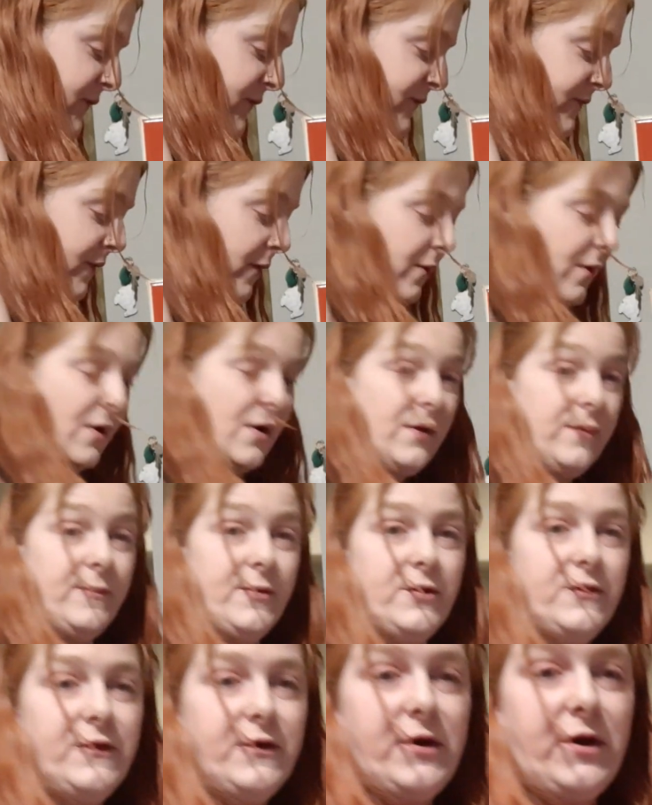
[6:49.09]
So I'm
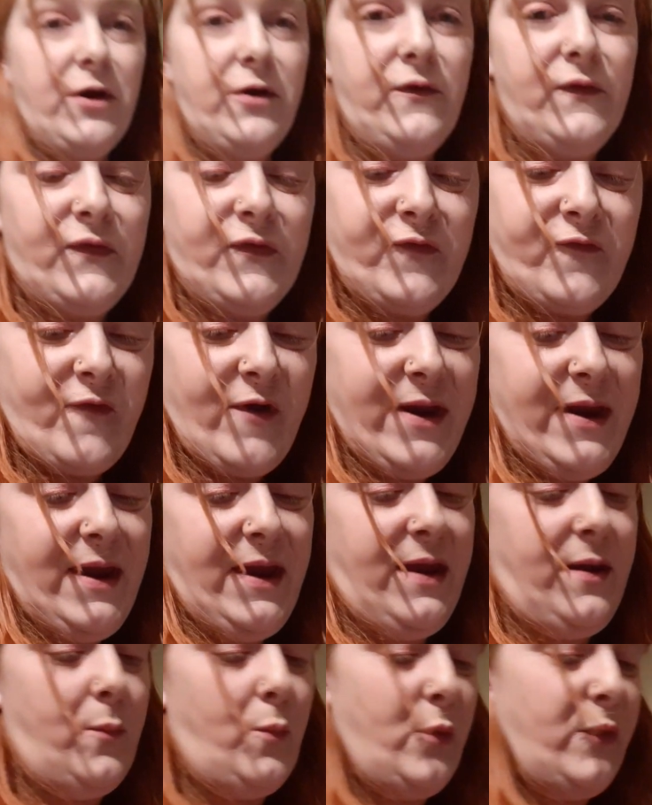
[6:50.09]
going to go straight
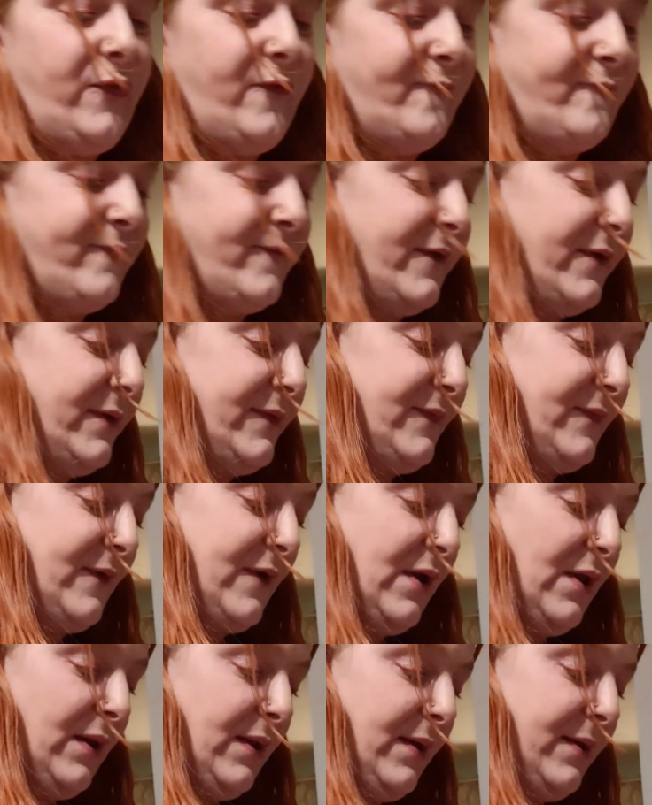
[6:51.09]
in with the first
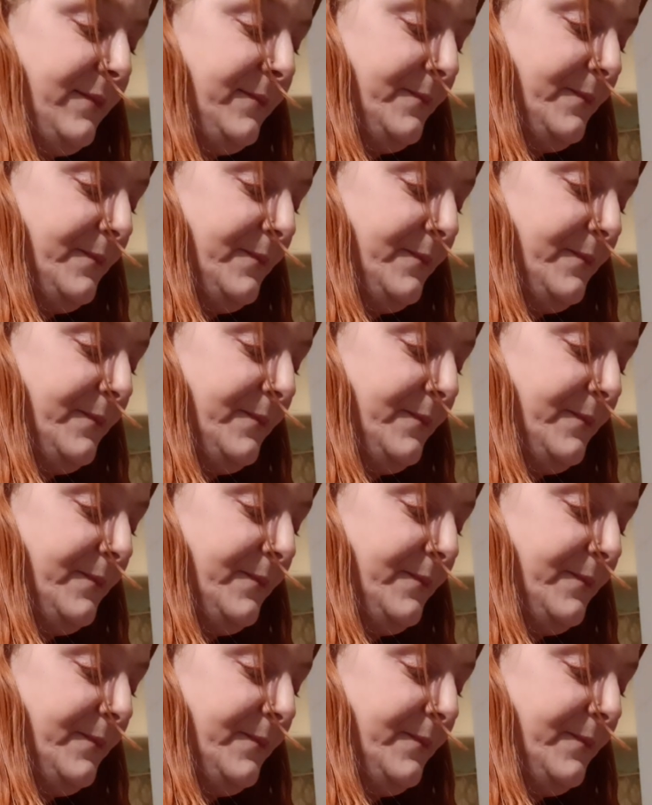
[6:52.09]
colour.